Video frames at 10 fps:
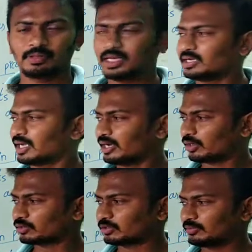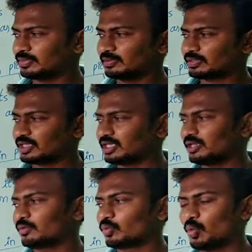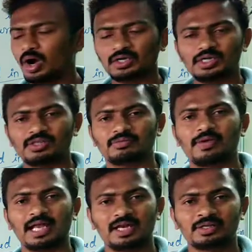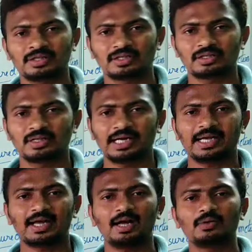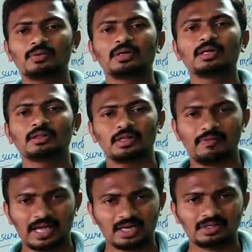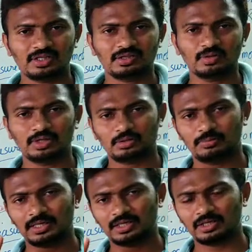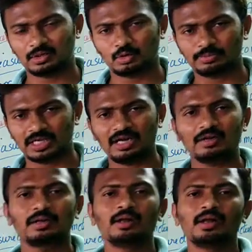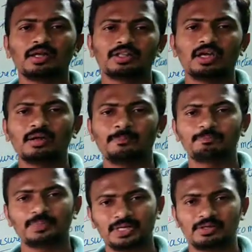right? And also we will see what is valence and how the valence is going to vary in the groups and in the